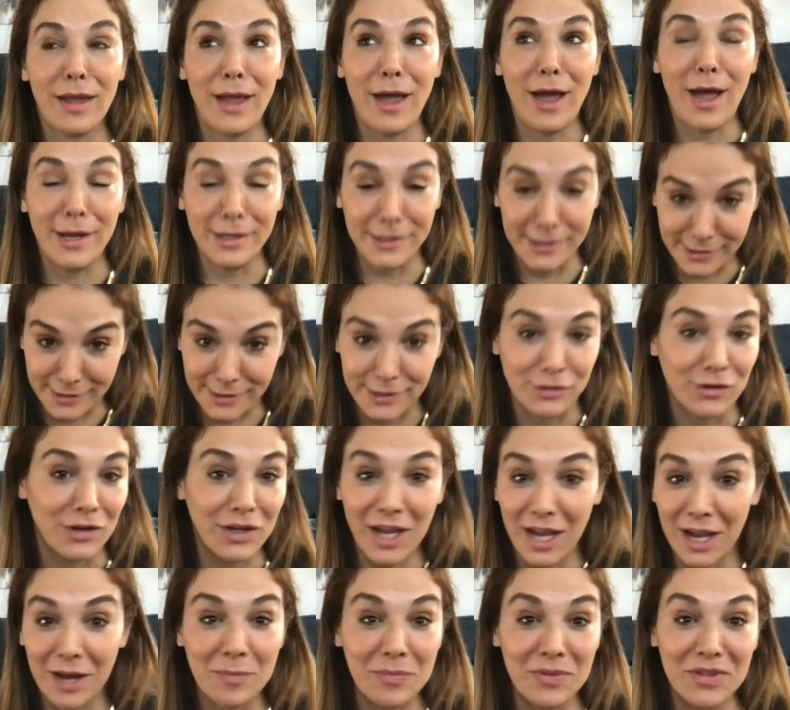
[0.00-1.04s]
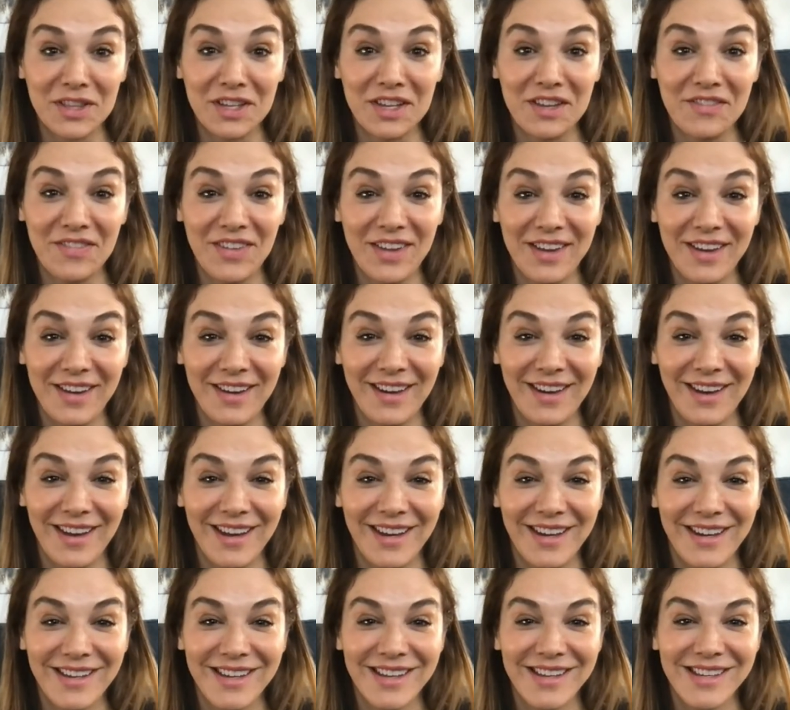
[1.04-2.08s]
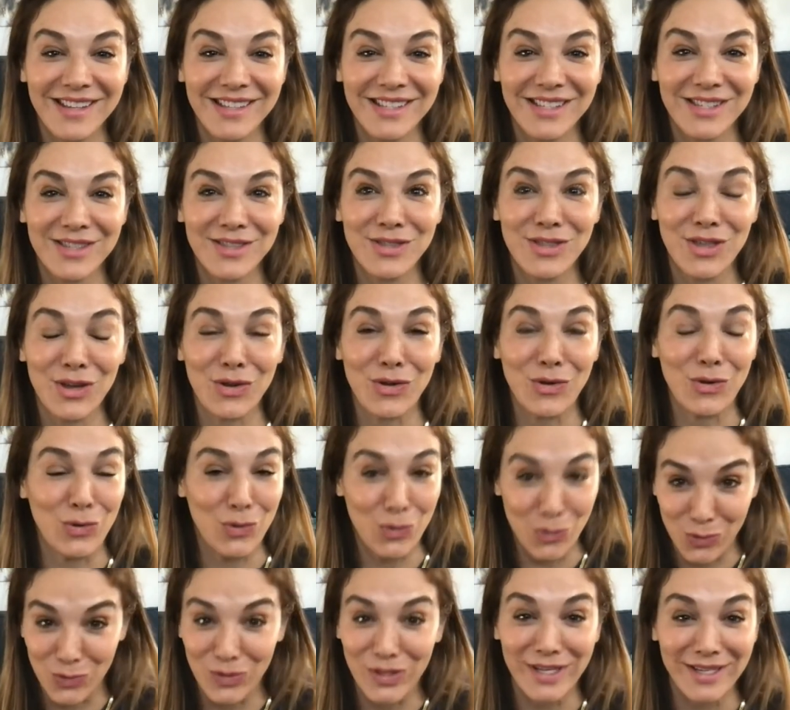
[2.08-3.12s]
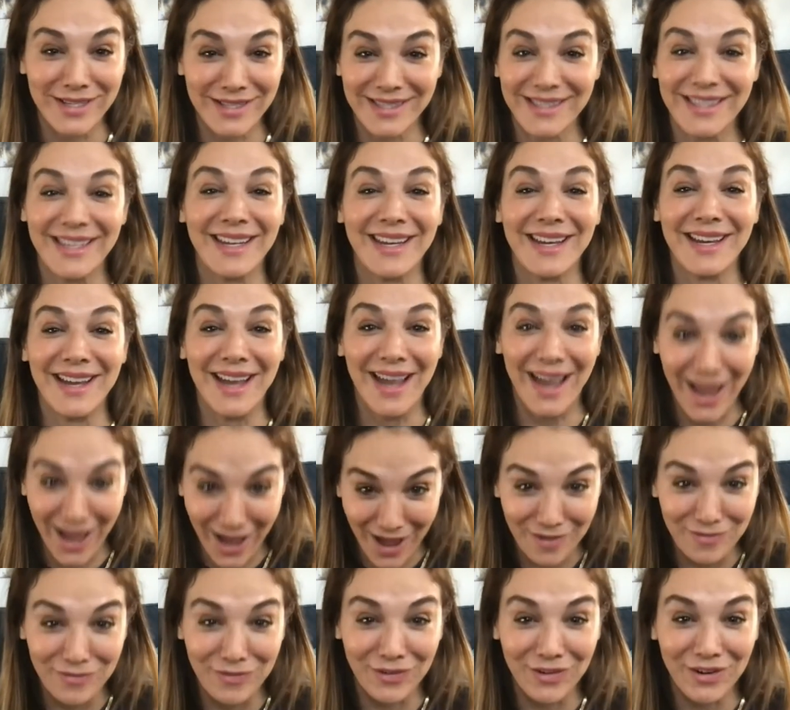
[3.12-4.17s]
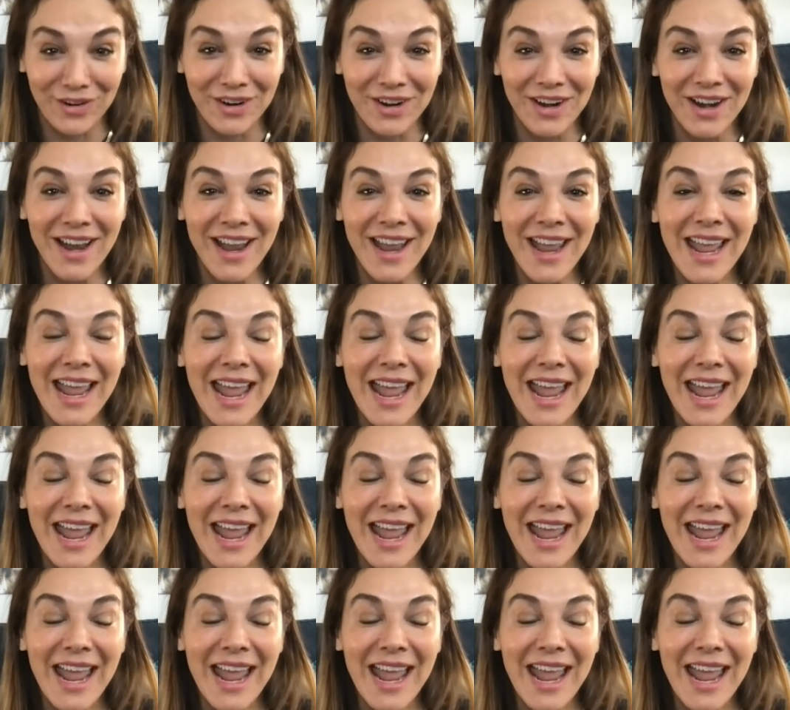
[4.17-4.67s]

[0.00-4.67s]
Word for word: I still can't believe it. It is the coolest thing ever.